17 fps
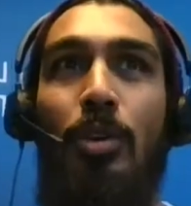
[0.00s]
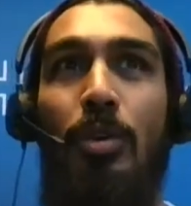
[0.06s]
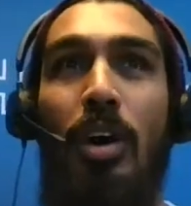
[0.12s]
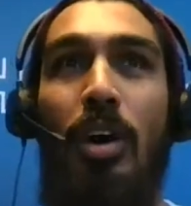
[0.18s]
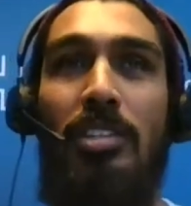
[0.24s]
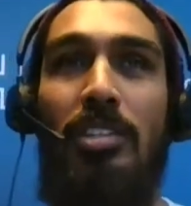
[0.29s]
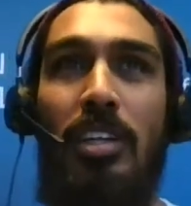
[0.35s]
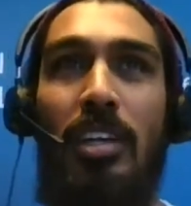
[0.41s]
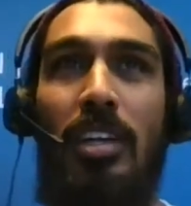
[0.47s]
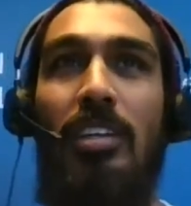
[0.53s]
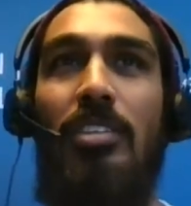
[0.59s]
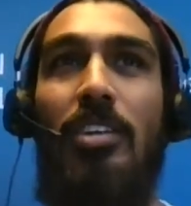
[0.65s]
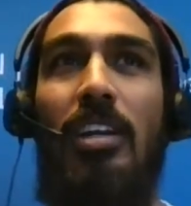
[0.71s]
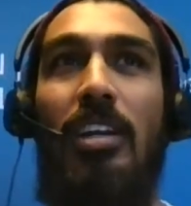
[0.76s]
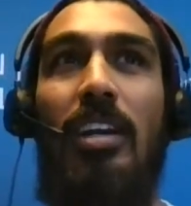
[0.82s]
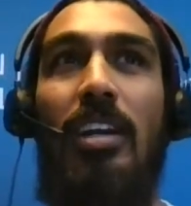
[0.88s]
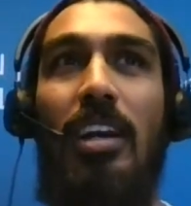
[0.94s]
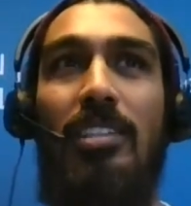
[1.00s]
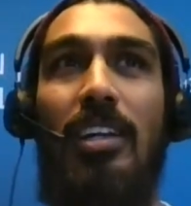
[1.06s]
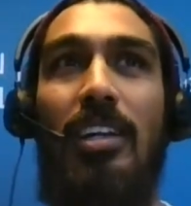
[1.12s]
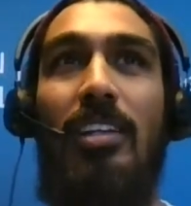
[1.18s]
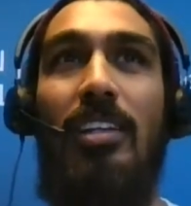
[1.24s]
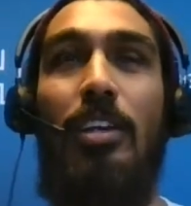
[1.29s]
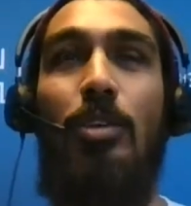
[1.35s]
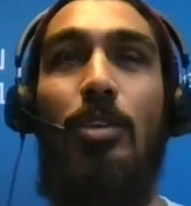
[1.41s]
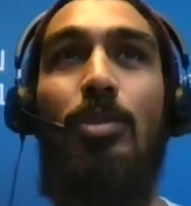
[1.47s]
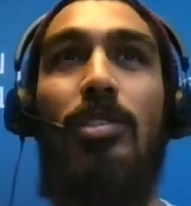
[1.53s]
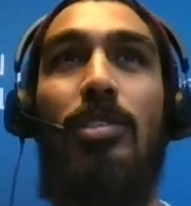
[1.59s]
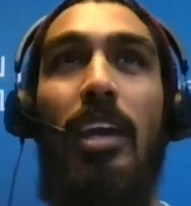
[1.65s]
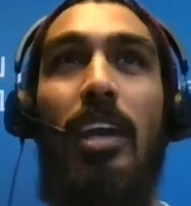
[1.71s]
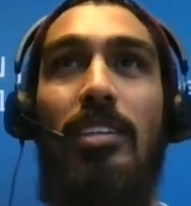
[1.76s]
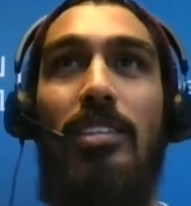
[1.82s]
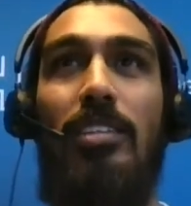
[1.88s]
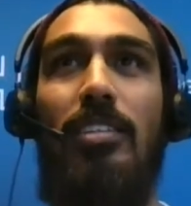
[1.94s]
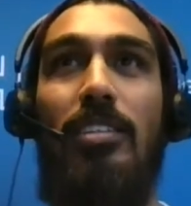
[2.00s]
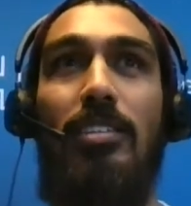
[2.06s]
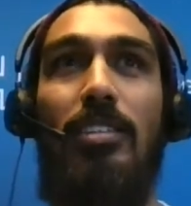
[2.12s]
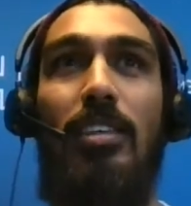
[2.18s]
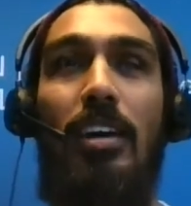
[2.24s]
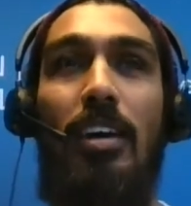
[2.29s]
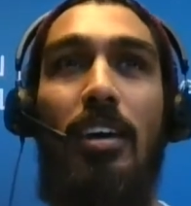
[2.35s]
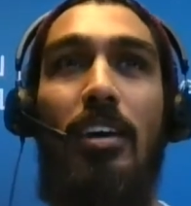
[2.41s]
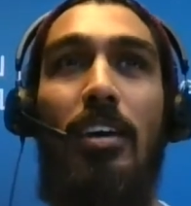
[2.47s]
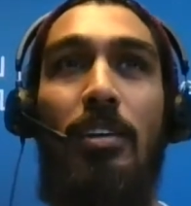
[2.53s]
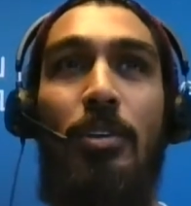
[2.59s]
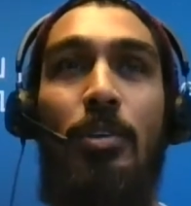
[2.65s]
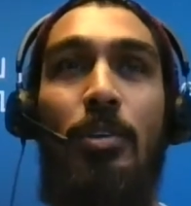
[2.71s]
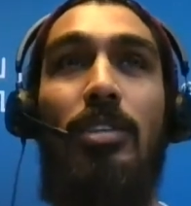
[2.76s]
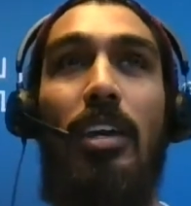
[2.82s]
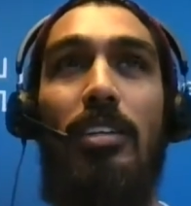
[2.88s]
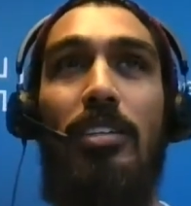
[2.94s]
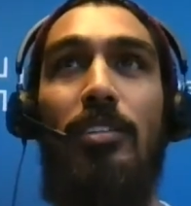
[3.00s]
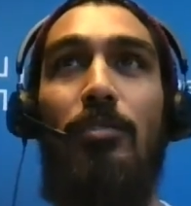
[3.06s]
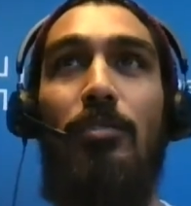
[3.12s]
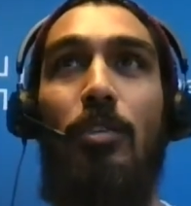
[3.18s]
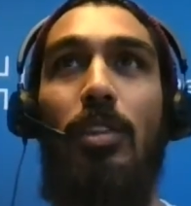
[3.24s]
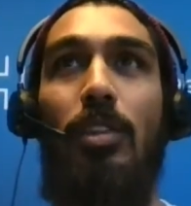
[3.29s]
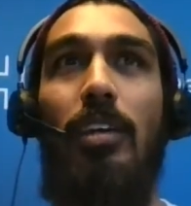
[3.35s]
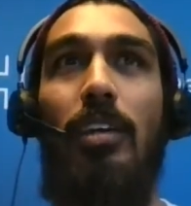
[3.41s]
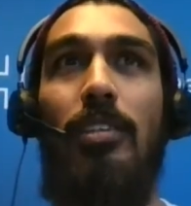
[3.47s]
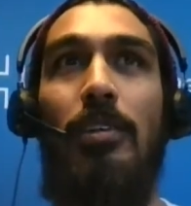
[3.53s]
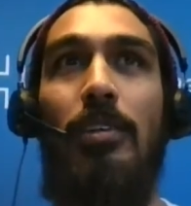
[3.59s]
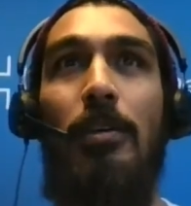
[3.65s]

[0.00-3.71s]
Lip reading: articulated really nice, like the use cases for that.